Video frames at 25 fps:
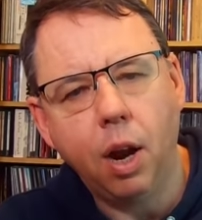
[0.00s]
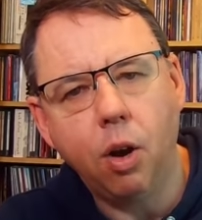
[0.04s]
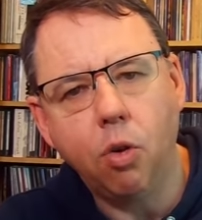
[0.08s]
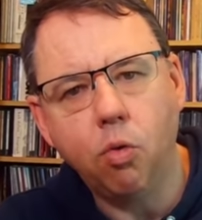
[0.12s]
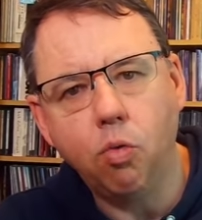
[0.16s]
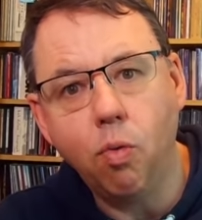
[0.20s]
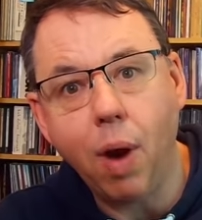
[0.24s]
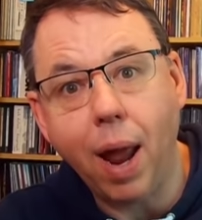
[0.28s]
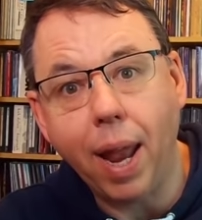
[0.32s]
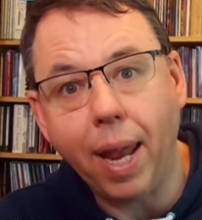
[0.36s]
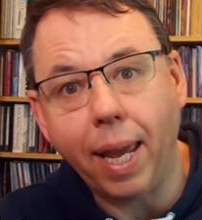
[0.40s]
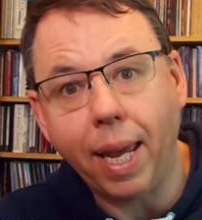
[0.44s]

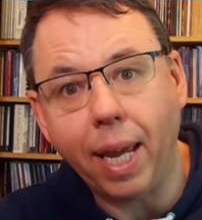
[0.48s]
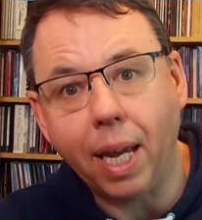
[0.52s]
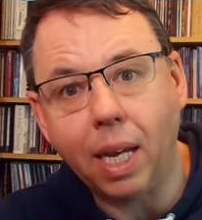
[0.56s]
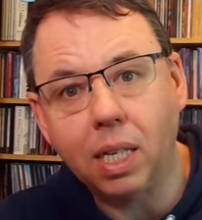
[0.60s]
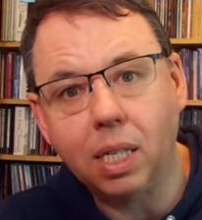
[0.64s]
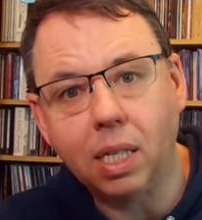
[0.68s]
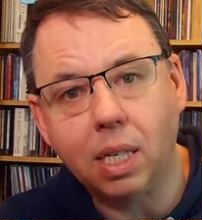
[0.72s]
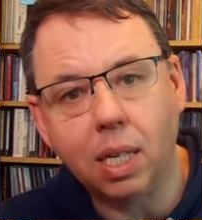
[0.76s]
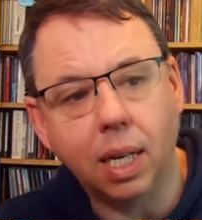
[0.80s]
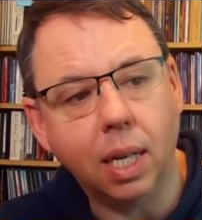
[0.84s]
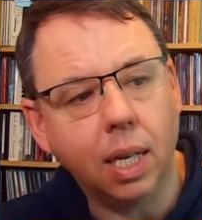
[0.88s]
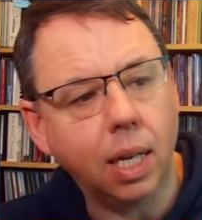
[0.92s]

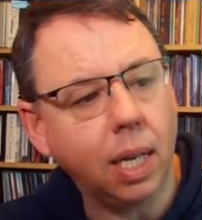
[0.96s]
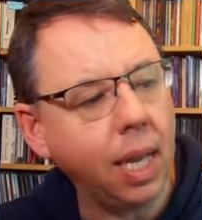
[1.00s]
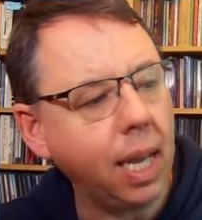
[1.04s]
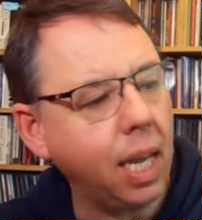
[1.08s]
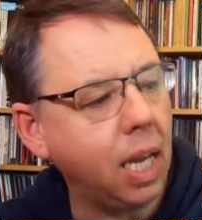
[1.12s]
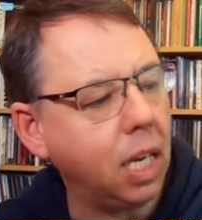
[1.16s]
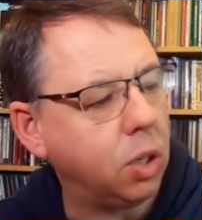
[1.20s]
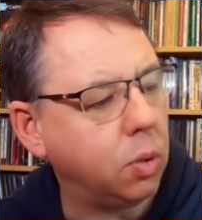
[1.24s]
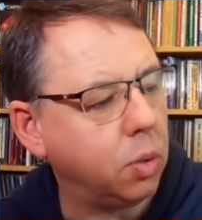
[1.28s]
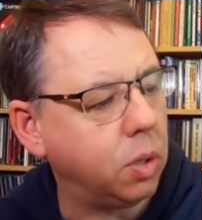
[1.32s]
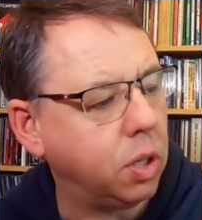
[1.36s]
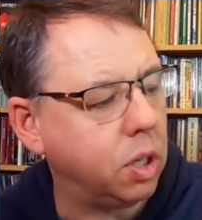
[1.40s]
Relics in
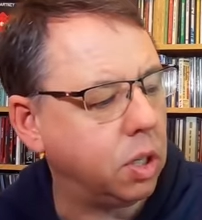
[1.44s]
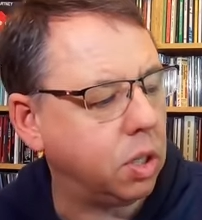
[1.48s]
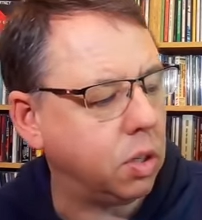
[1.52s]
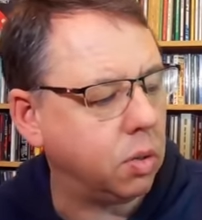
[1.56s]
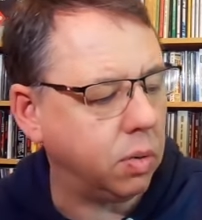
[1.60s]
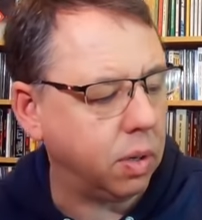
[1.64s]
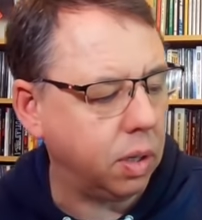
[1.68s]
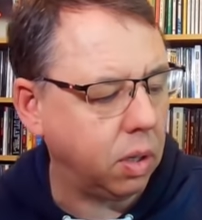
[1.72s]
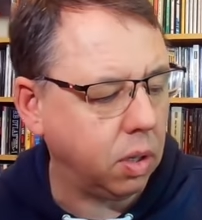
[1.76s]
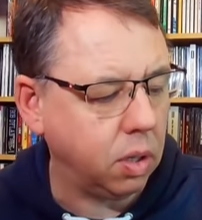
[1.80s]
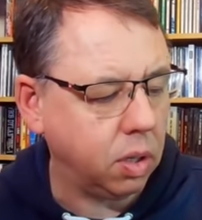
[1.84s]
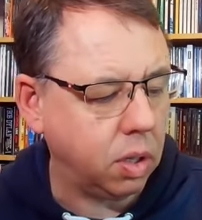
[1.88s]
Leeds, which is
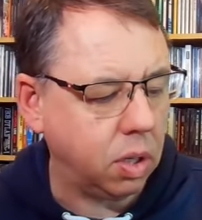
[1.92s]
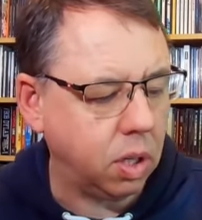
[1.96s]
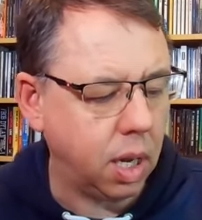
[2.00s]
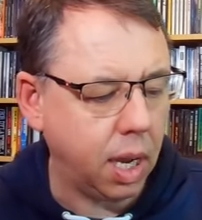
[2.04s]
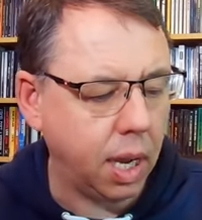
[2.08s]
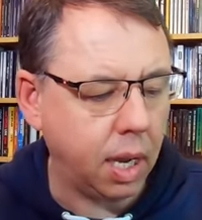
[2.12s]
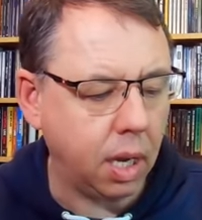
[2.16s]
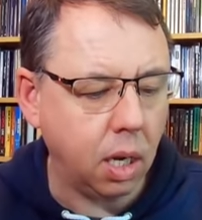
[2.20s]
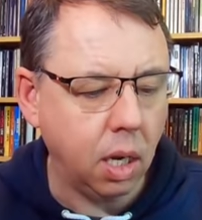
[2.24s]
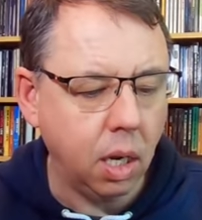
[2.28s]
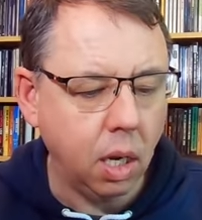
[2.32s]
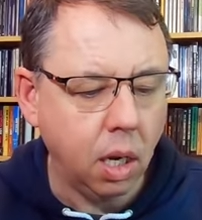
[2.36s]
a real
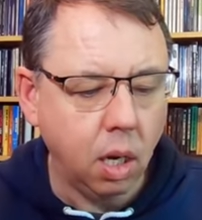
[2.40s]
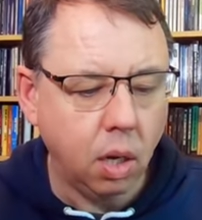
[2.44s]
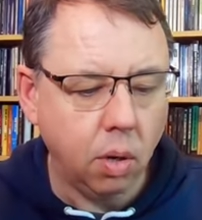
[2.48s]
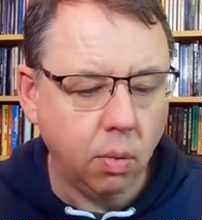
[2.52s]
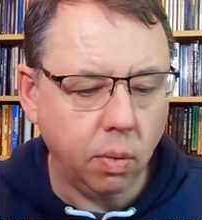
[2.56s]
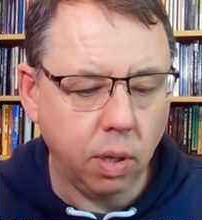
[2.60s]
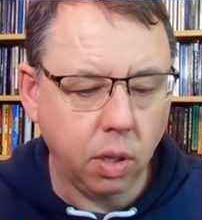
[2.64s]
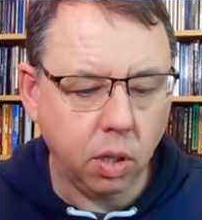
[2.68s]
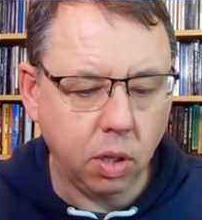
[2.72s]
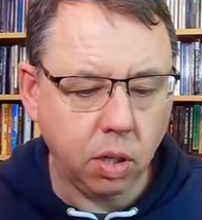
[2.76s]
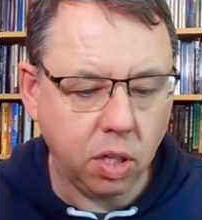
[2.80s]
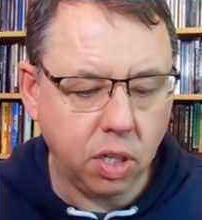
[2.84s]

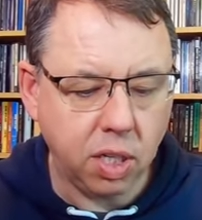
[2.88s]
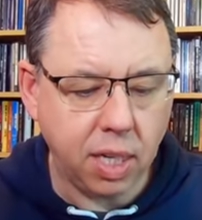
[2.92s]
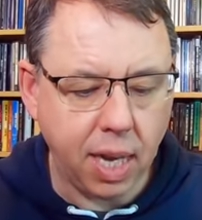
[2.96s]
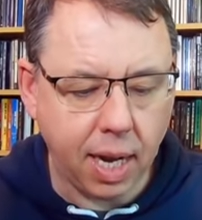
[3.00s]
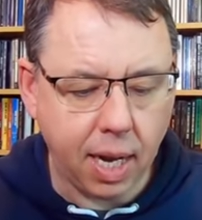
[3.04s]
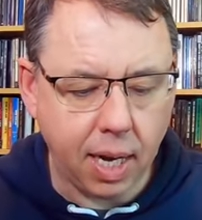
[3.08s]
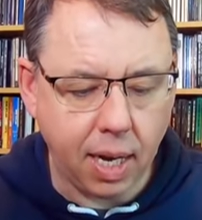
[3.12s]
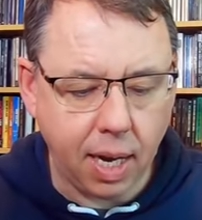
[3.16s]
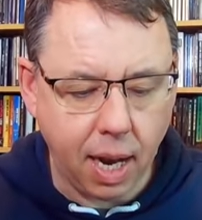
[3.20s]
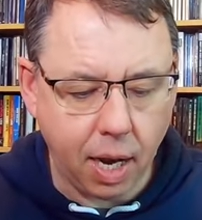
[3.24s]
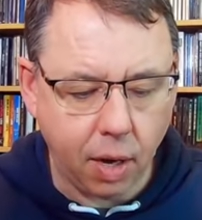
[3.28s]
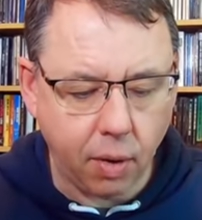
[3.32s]
good
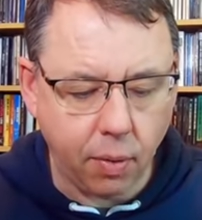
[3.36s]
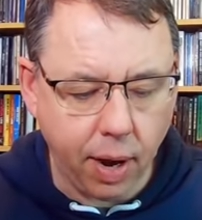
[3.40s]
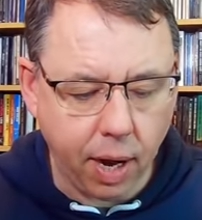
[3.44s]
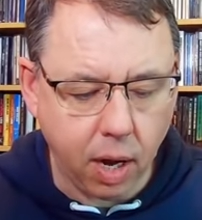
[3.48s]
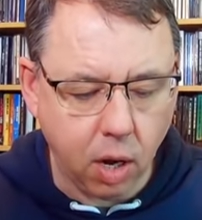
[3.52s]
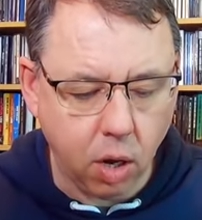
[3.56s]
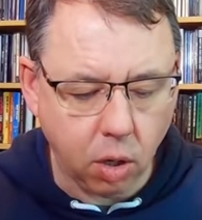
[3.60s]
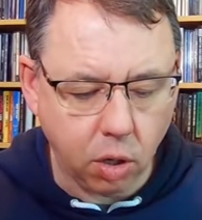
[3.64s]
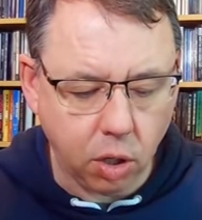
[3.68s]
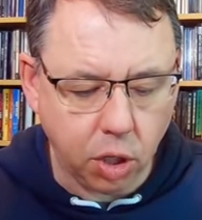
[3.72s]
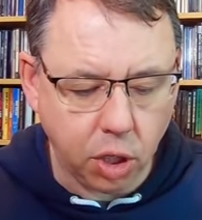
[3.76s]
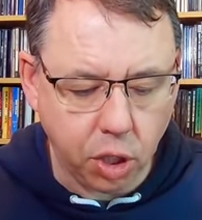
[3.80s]
second-hand
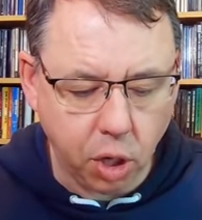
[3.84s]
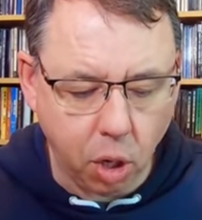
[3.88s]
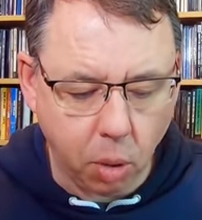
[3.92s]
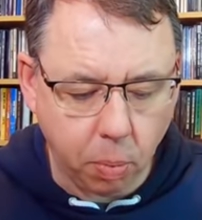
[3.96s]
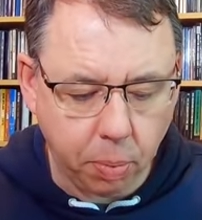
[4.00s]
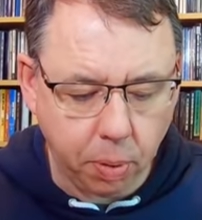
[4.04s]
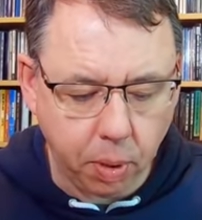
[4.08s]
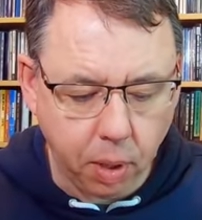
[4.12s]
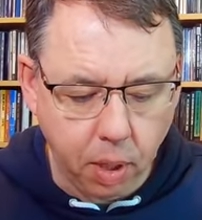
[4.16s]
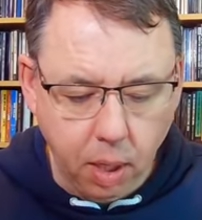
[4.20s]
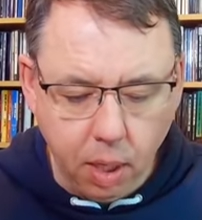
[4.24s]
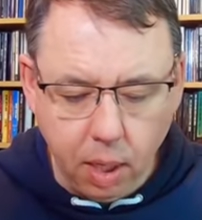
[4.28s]
record shop
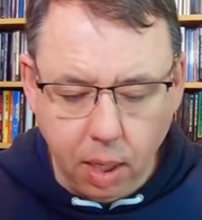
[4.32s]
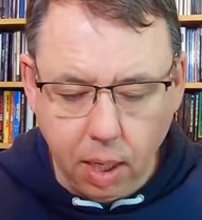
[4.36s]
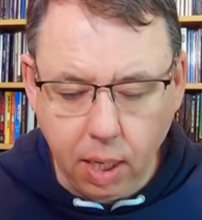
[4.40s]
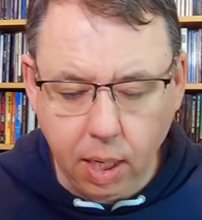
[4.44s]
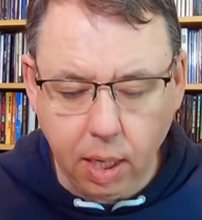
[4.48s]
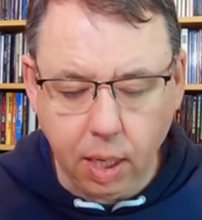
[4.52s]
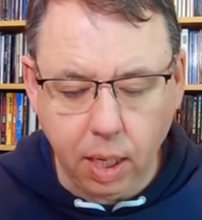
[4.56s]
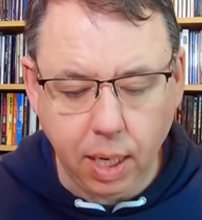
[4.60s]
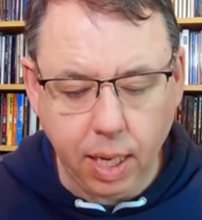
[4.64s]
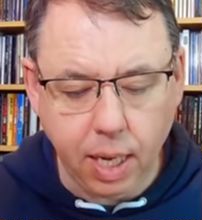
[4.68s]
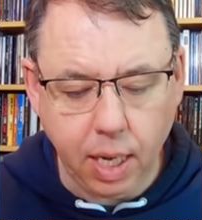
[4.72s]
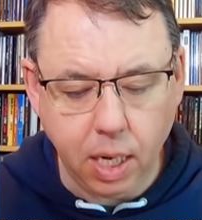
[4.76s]

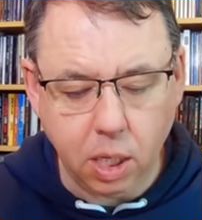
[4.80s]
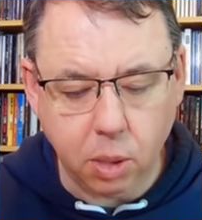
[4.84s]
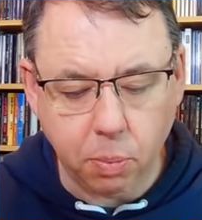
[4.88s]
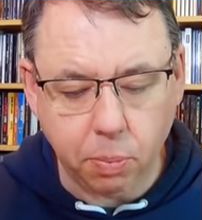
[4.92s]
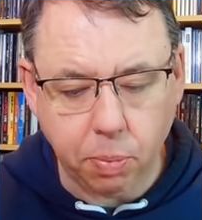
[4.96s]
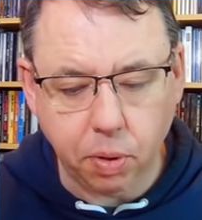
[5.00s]
in Leeds.